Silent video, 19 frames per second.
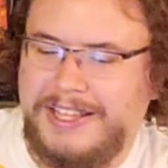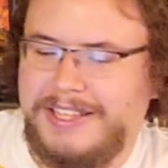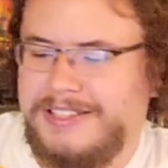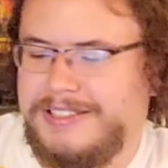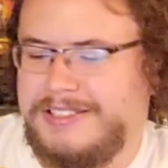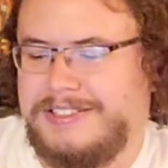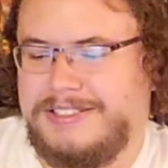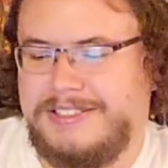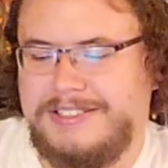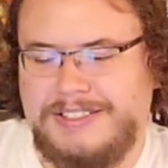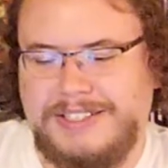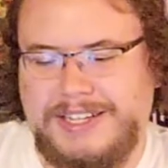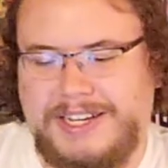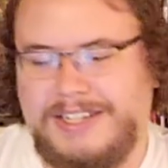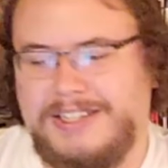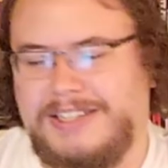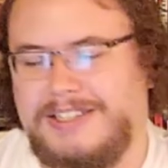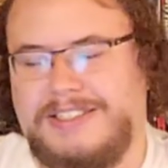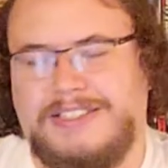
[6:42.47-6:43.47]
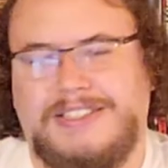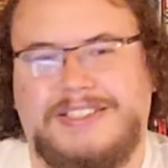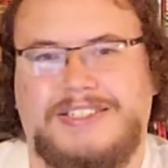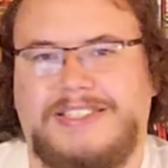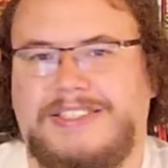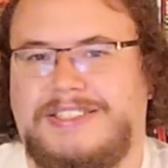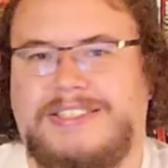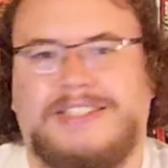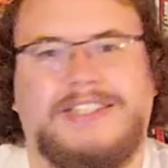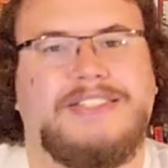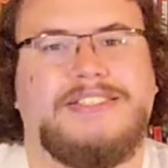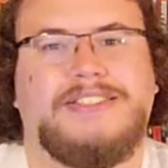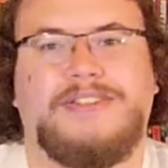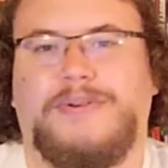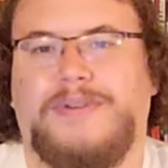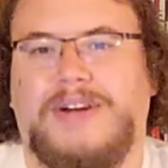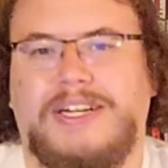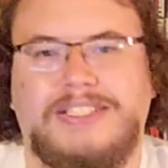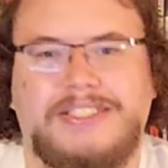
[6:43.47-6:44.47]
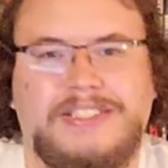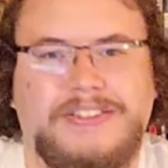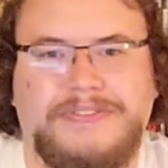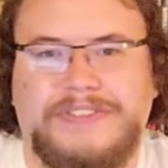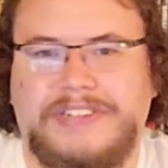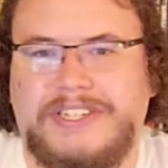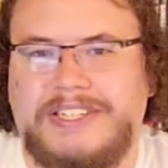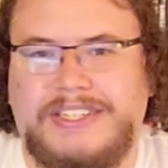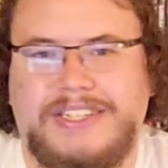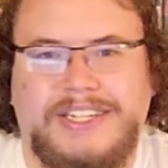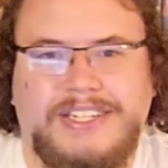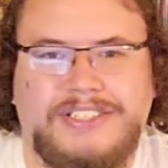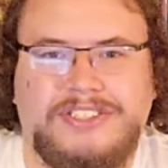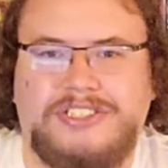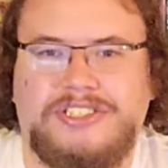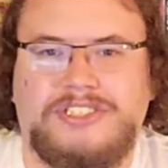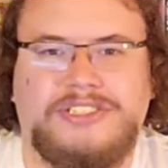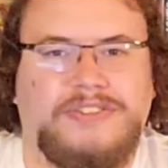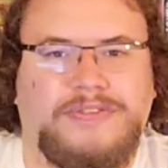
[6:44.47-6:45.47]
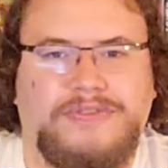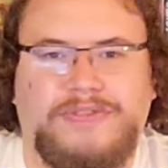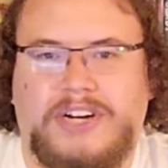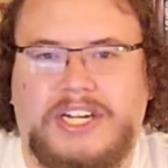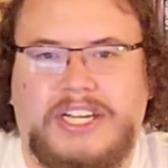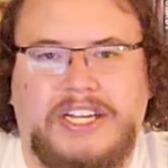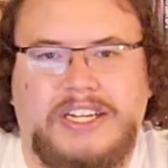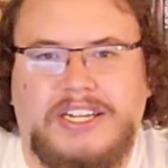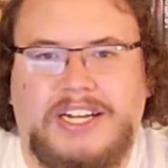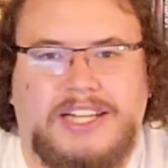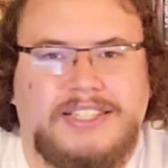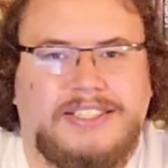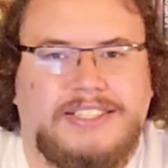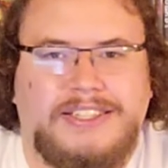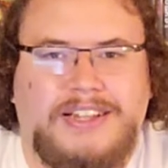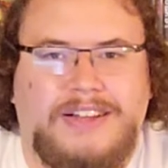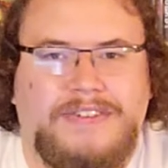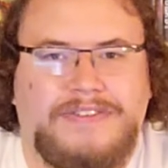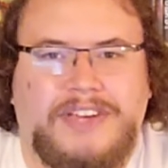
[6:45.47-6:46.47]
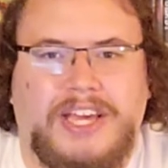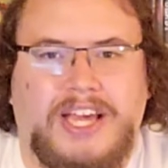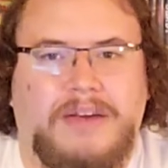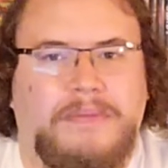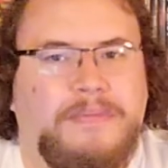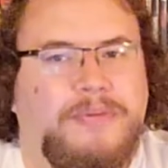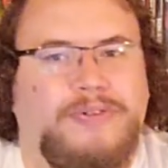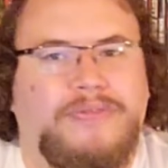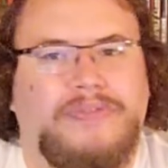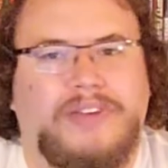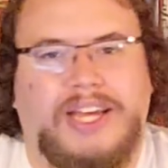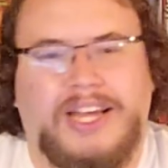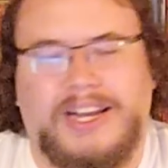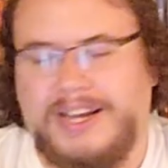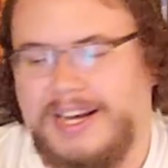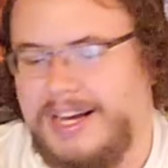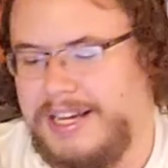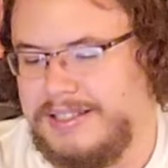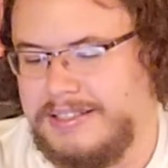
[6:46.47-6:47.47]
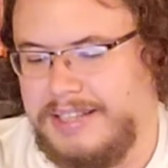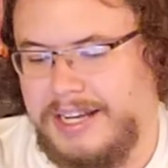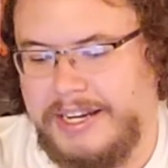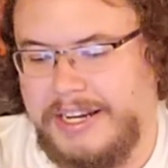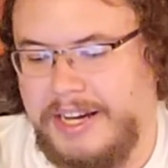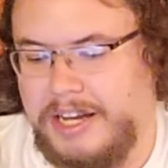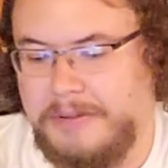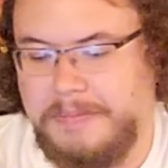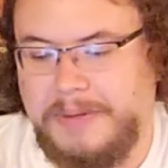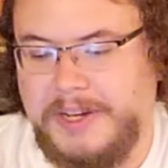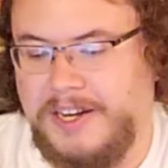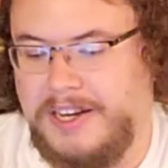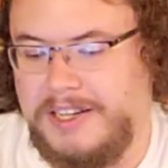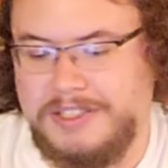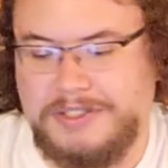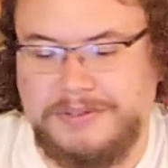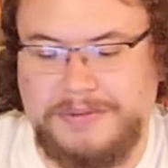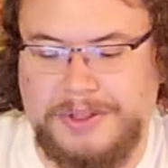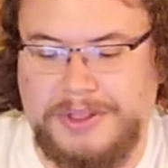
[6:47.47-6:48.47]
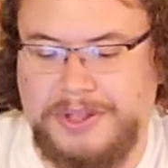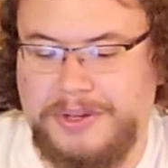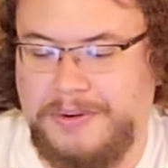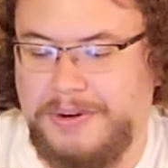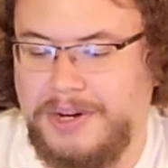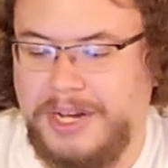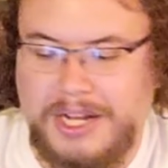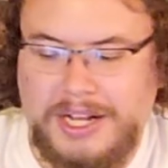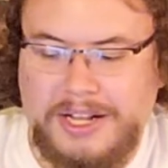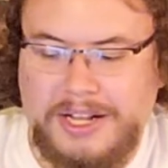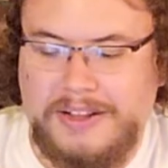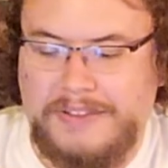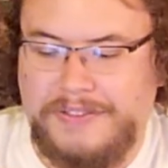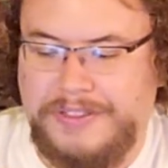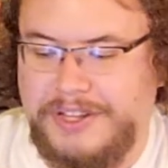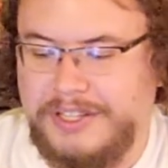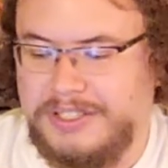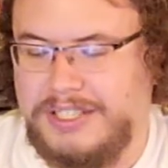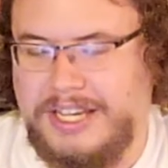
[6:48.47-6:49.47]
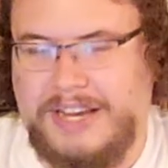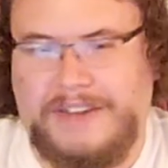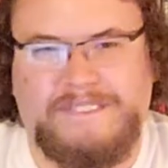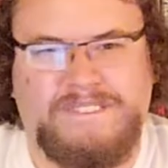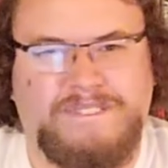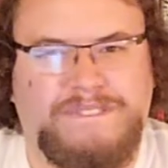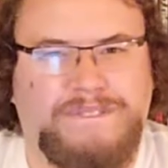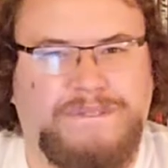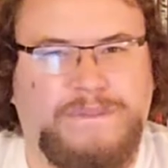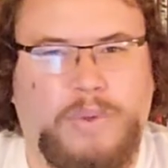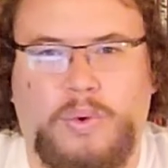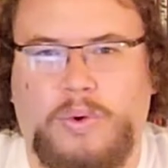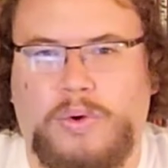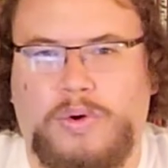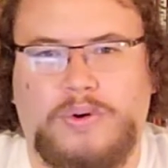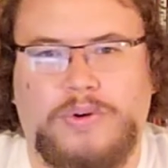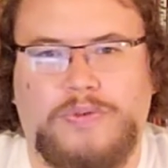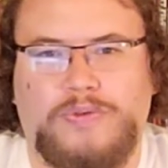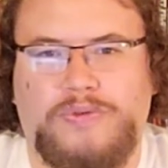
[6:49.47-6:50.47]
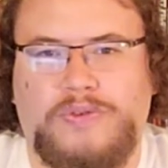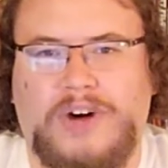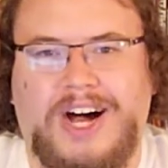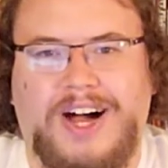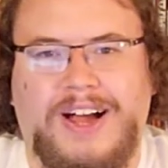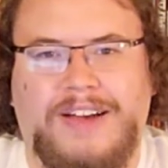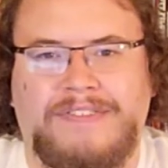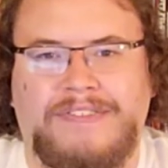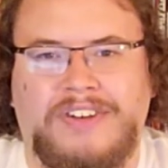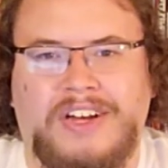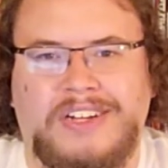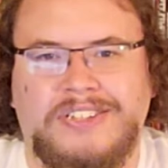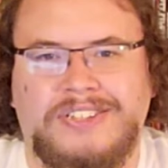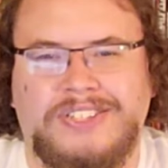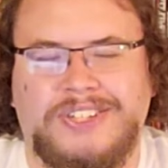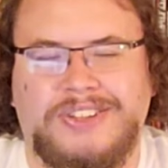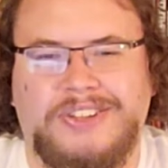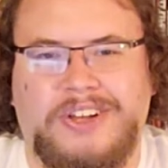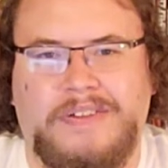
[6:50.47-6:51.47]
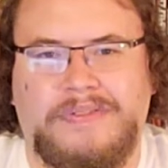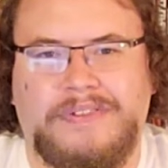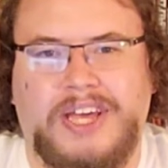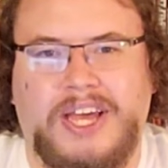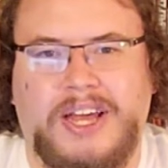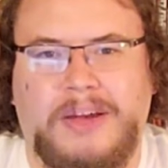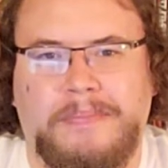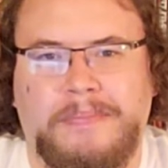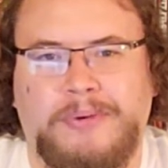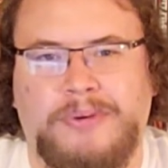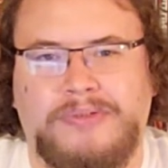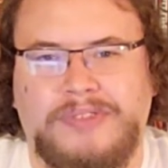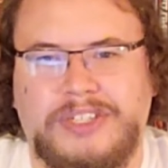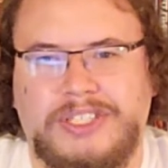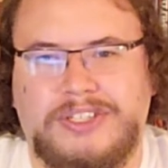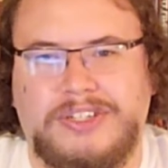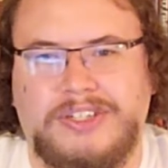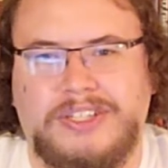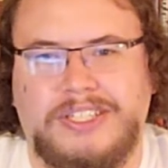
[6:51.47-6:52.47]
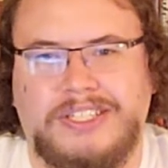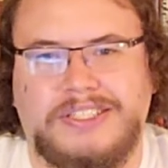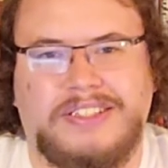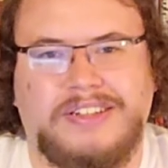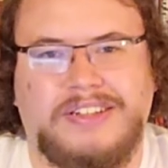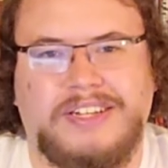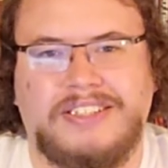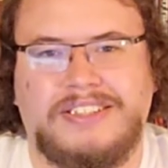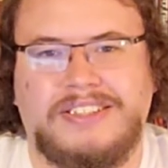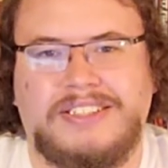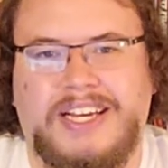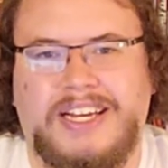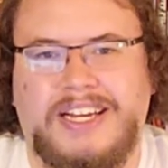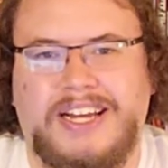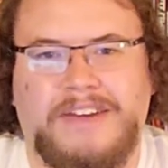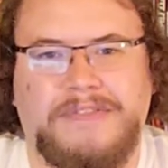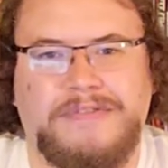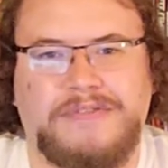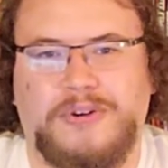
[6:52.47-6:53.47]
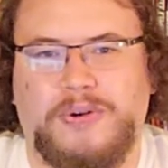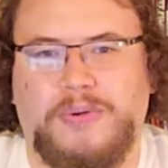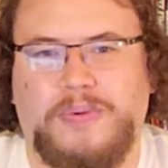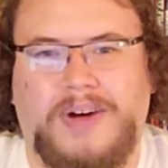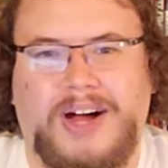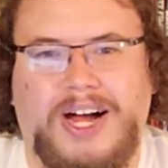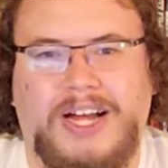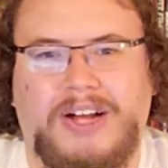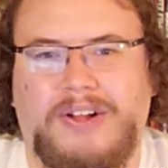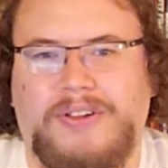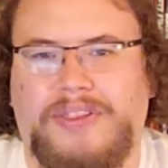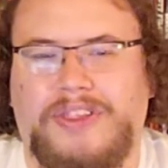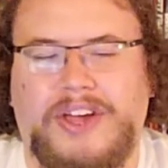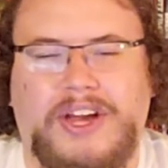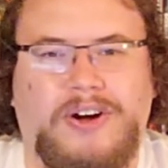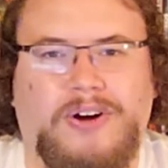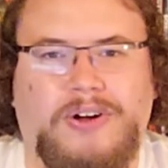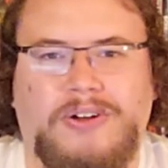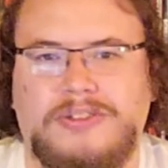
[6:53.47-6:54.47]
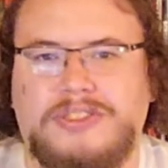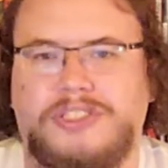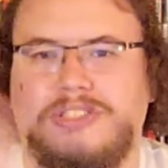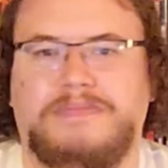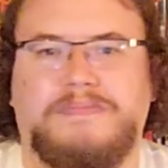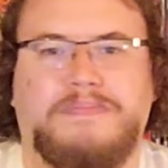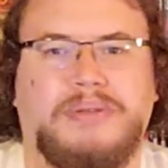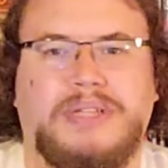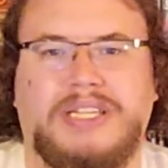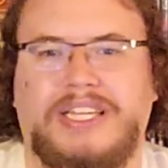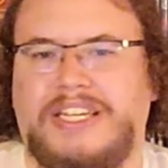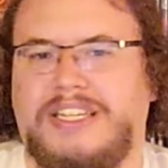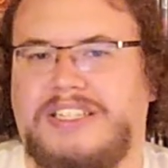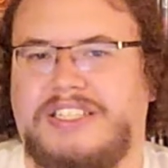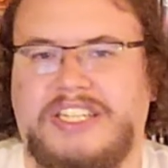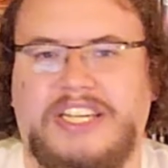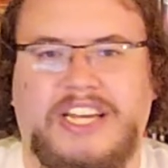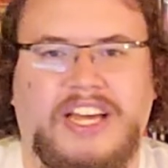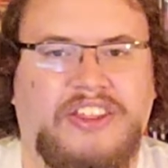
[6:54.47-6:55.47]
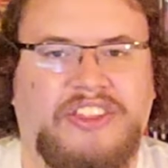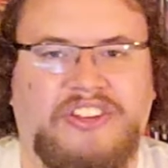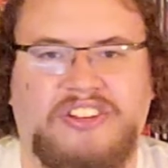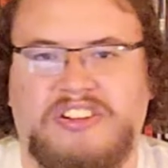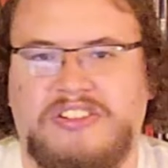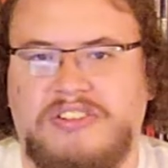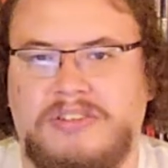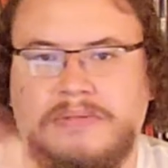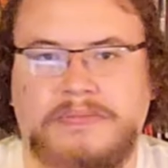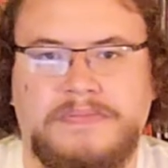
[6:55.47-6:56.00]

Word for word: because uh, the rest of it is just a fucking nazi love camp movie and I, I gotta be honest with you there's like four or five nazi love camp movies on this list and after a while they all just bleed together